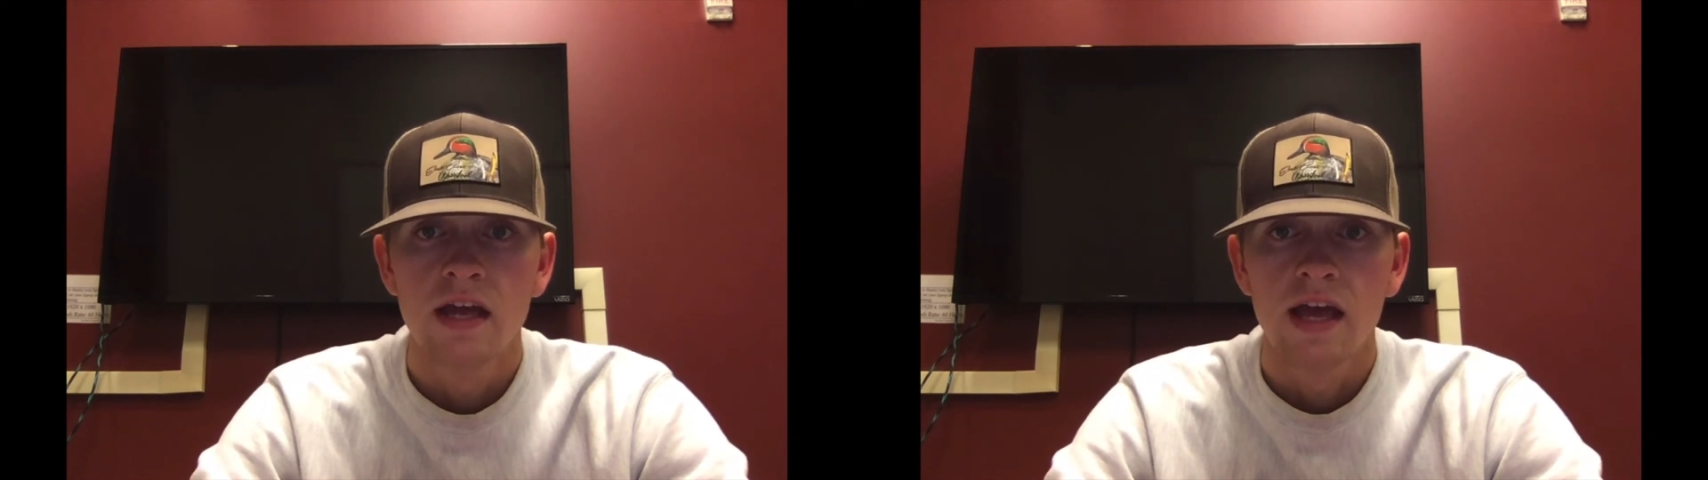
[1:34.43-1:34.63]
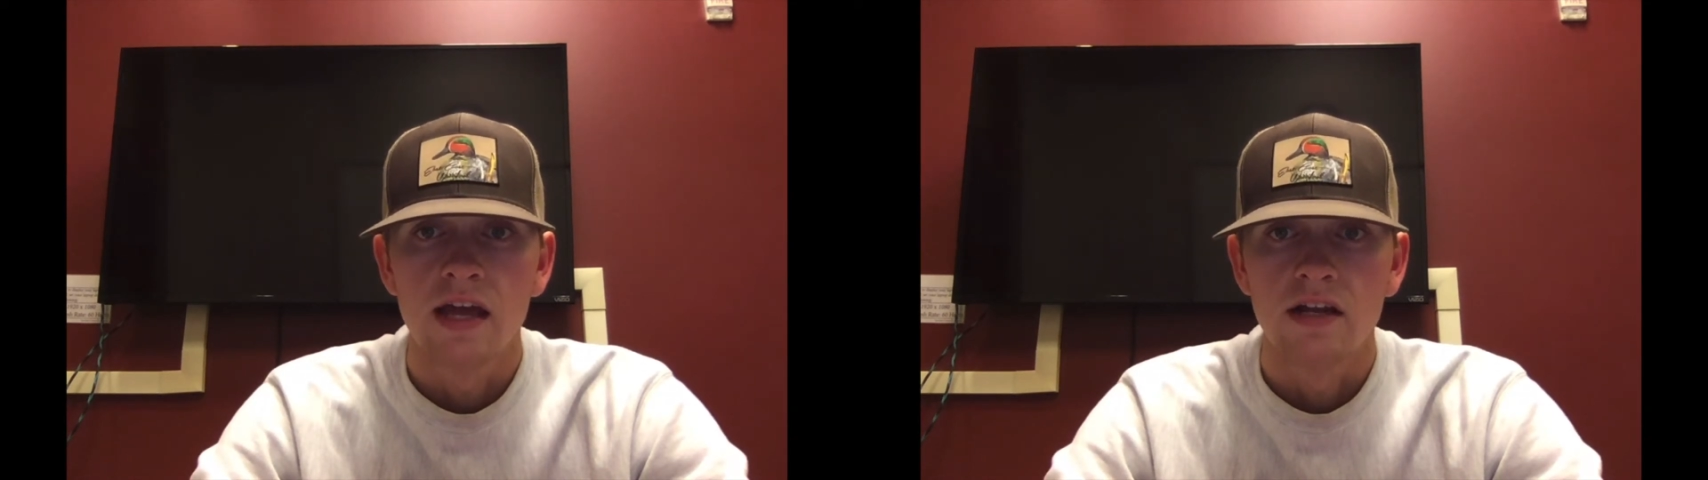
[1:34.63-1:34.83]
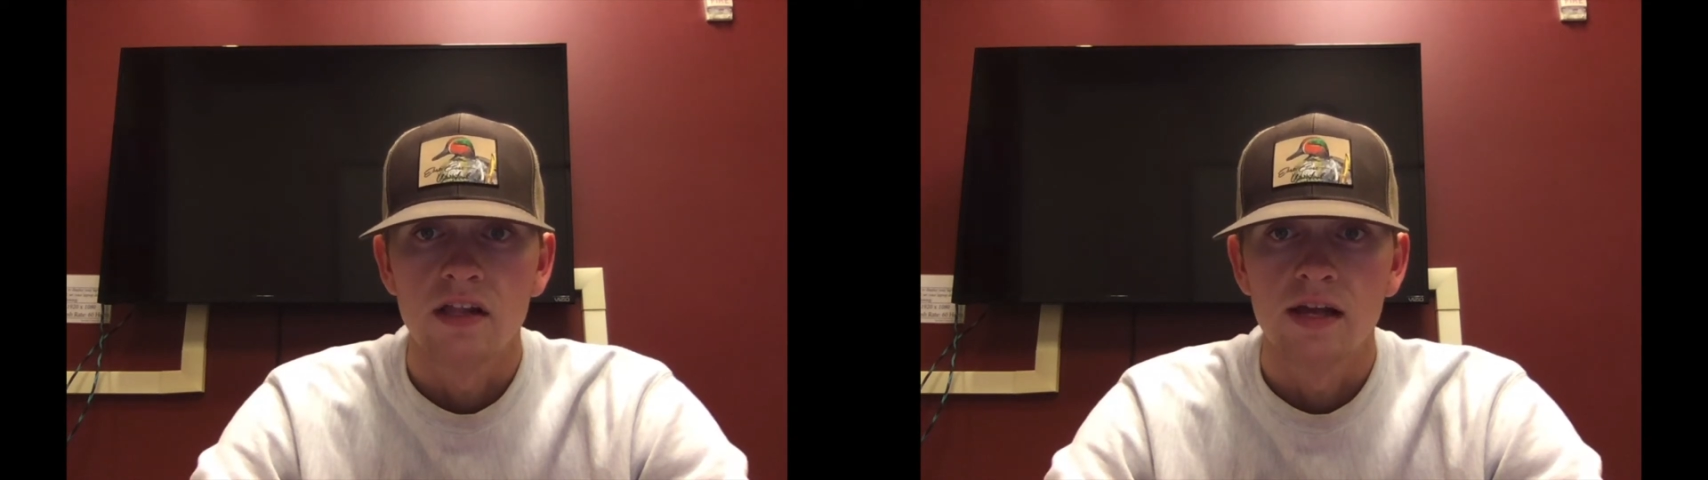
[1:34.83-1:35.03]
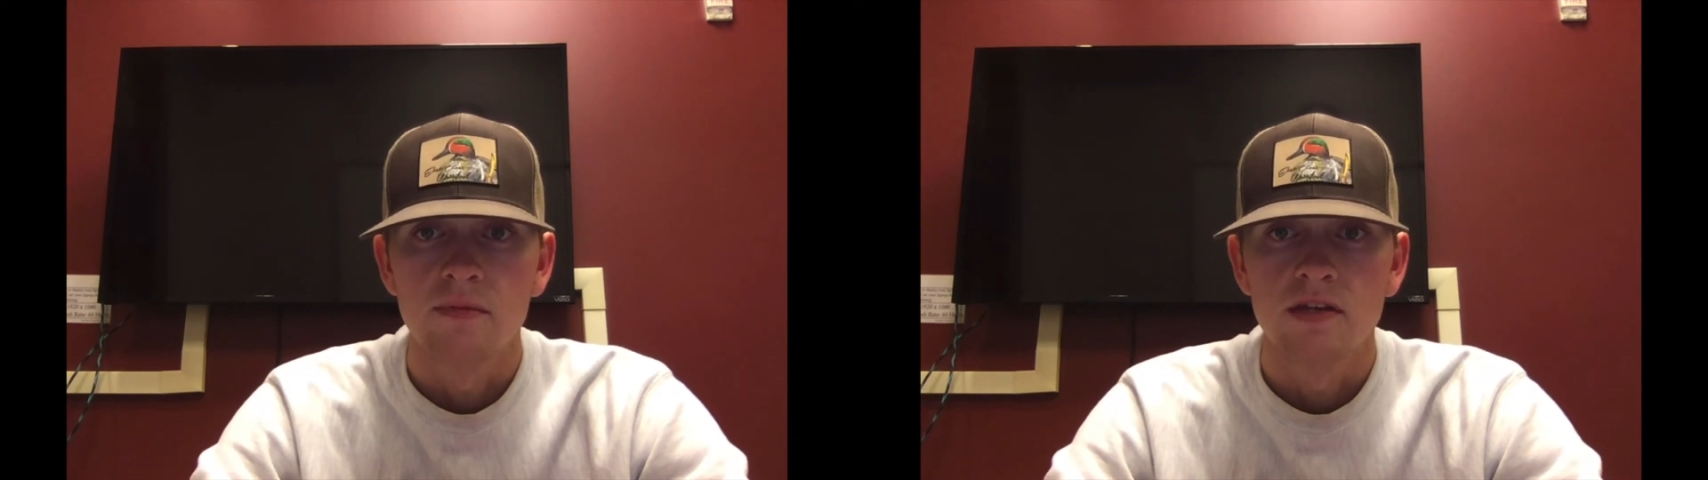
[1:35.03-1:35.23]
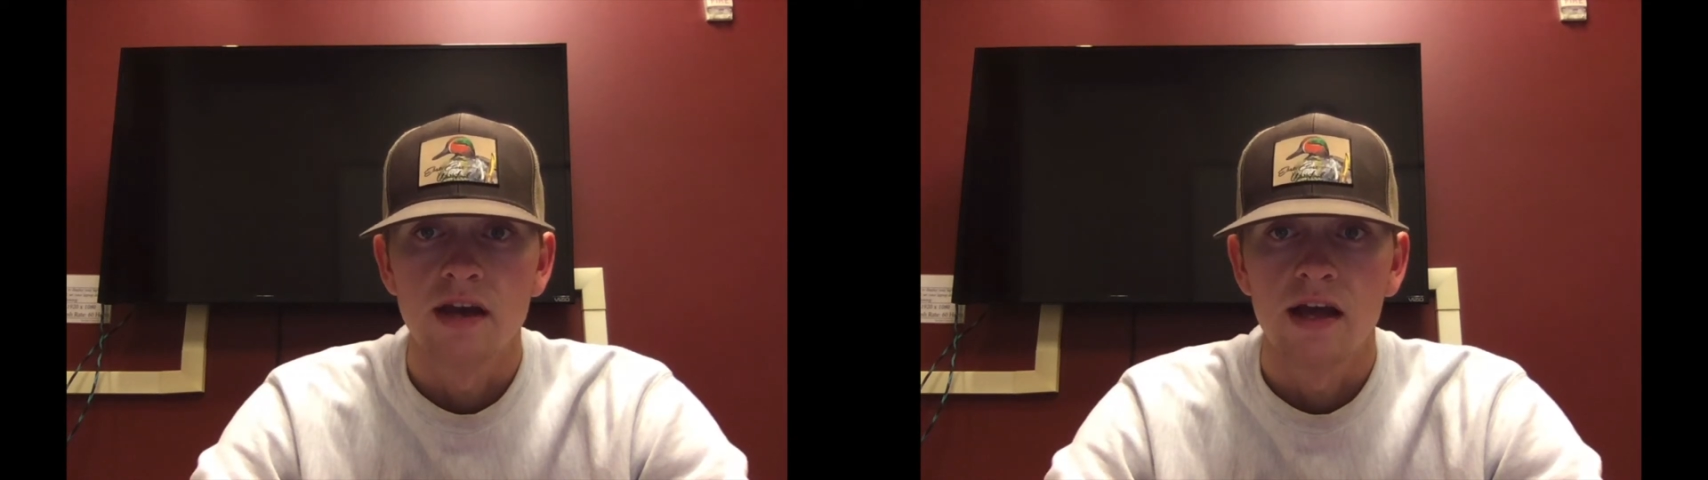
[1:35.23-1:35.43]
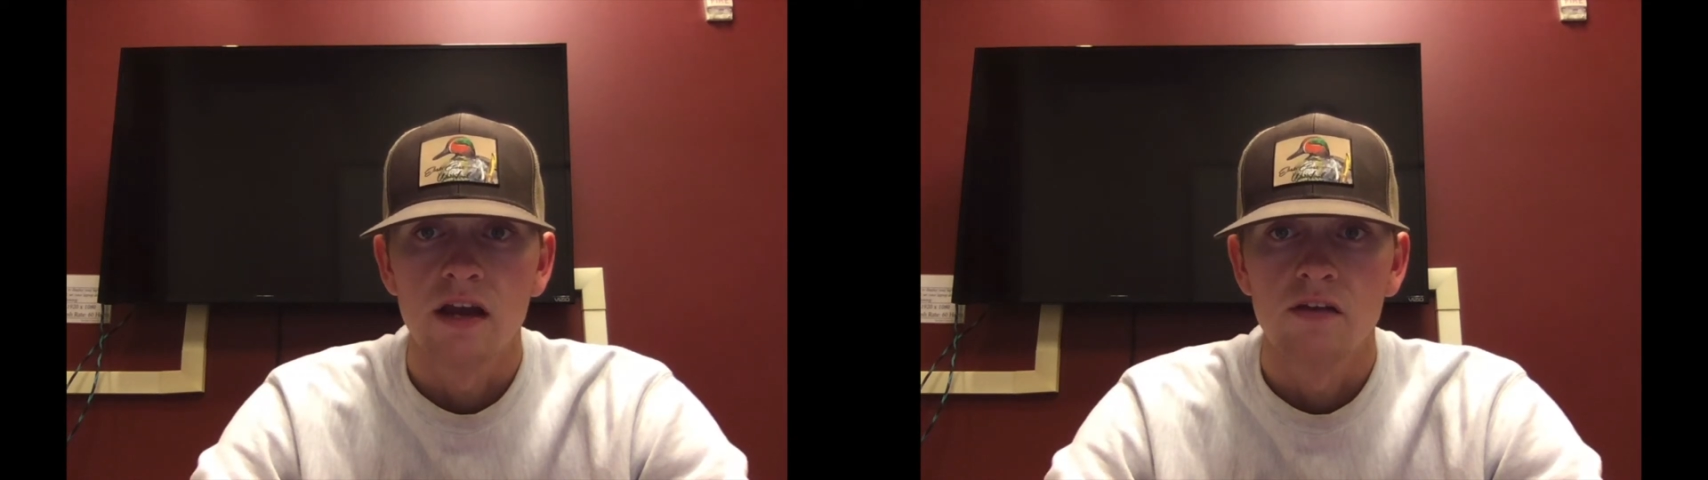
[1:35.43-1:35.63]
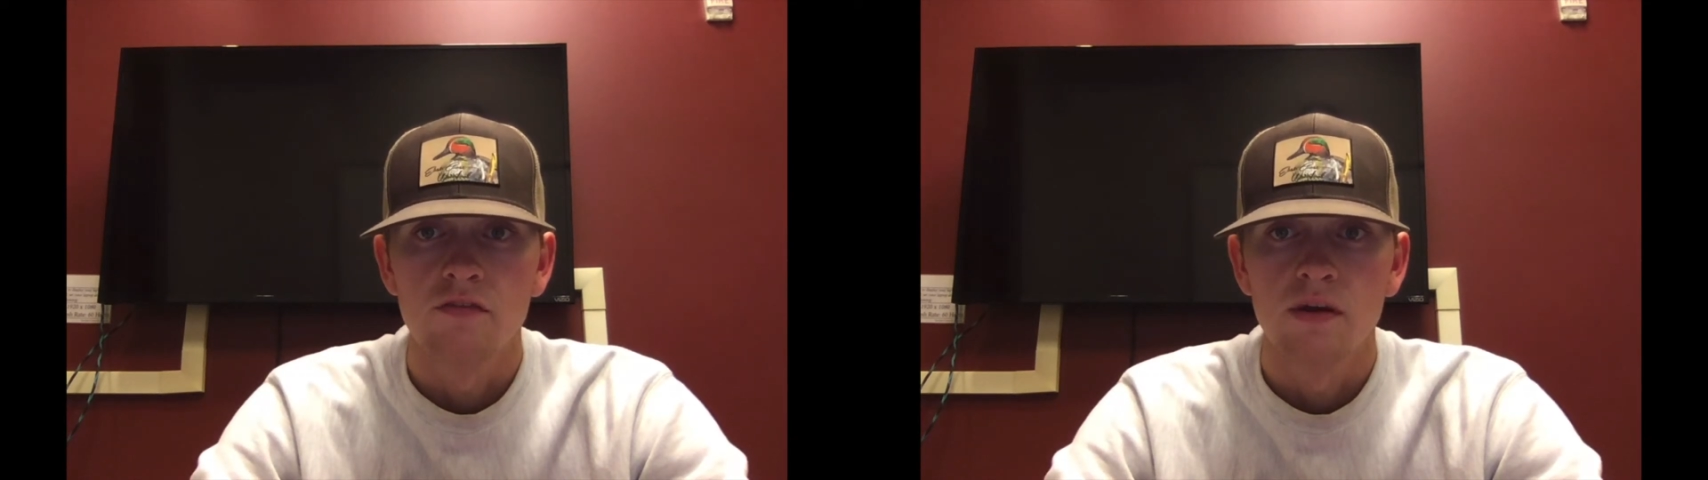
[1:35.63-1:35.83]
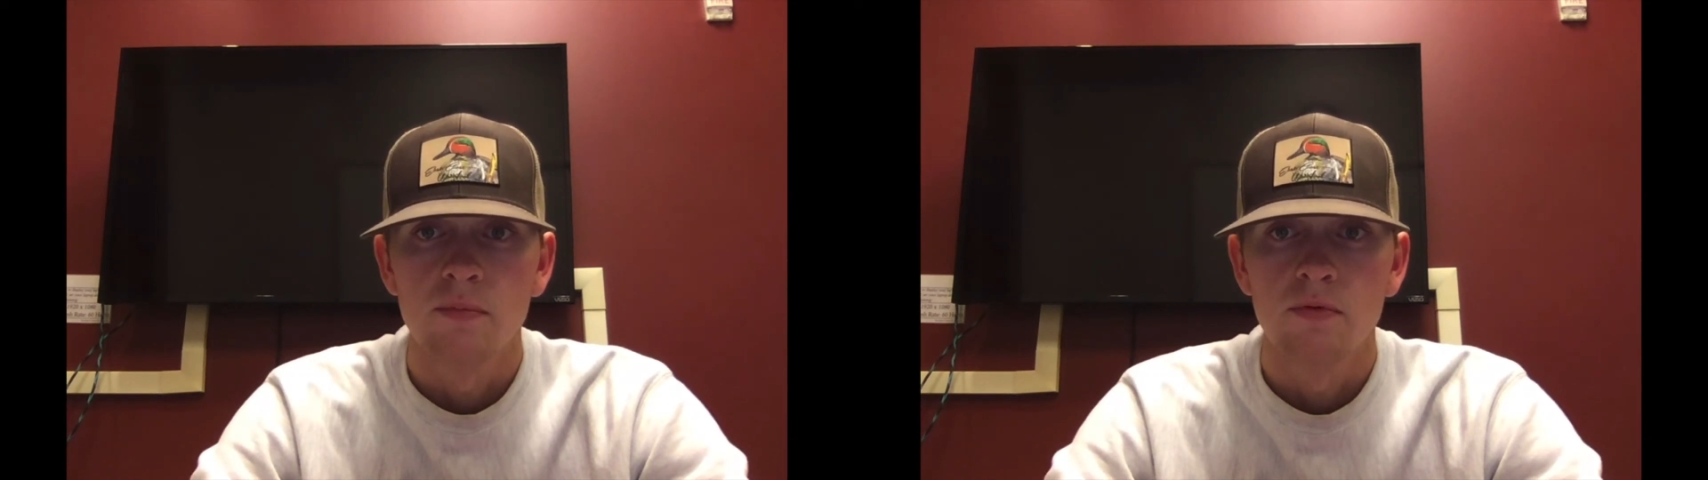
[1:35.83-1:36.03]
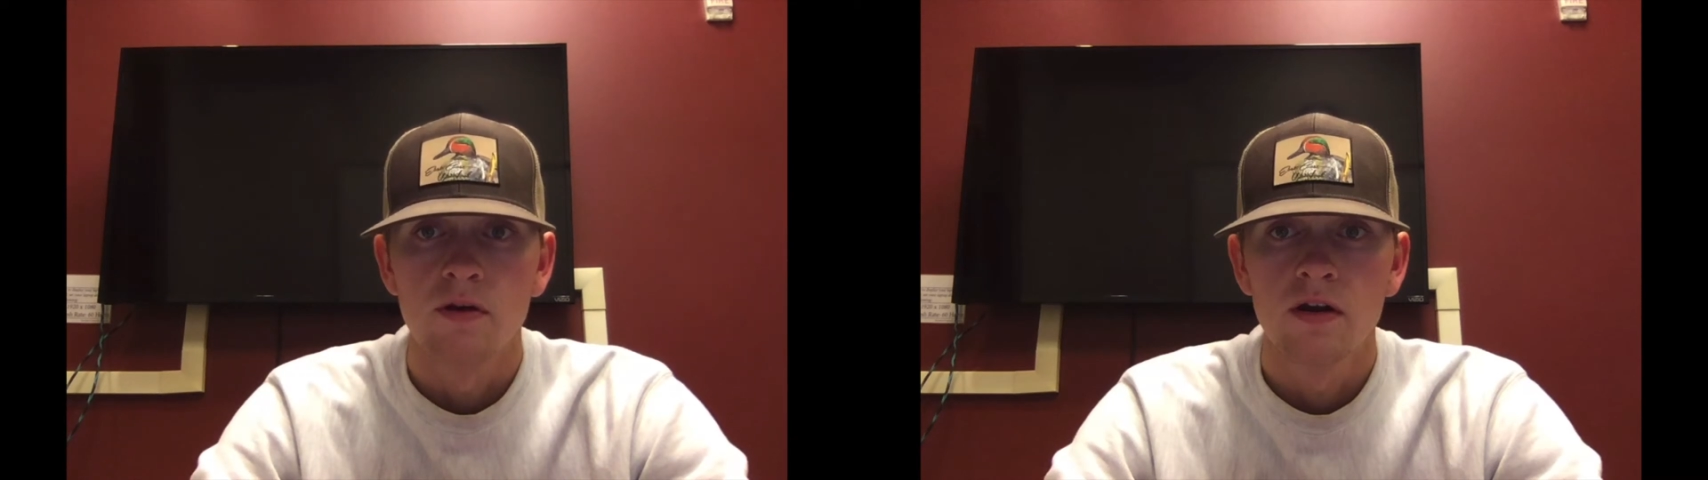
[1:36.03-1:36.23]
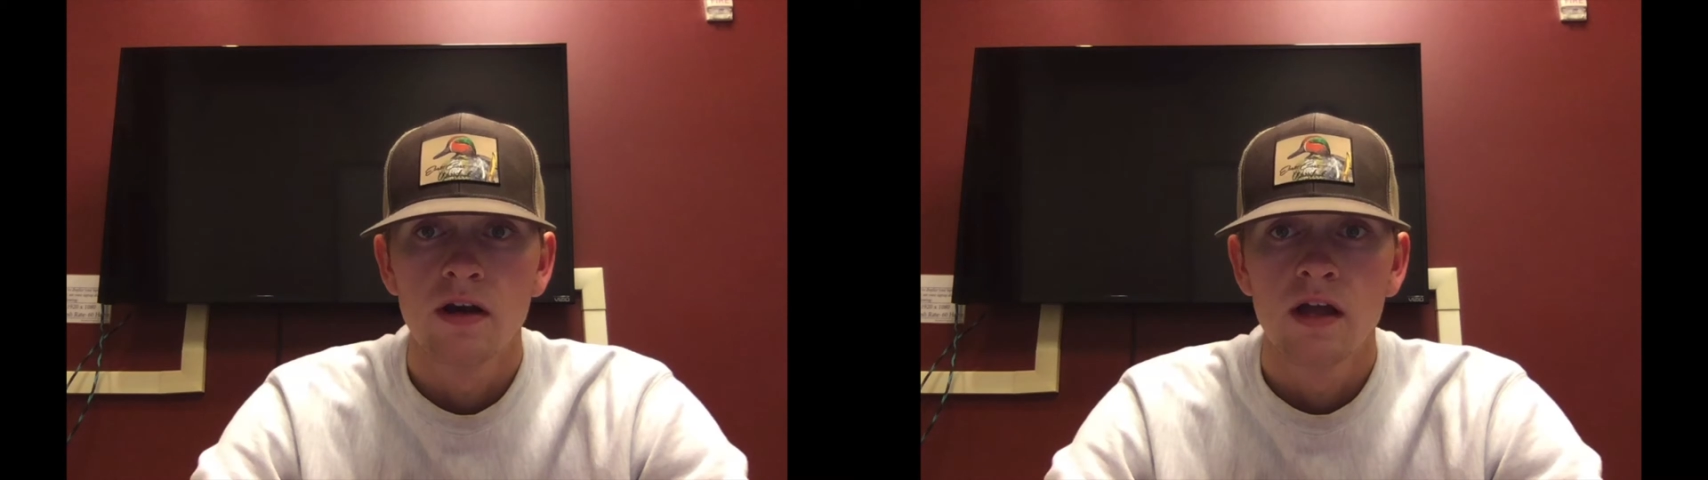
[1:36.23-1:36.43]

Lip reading: and claimed the title of Emperor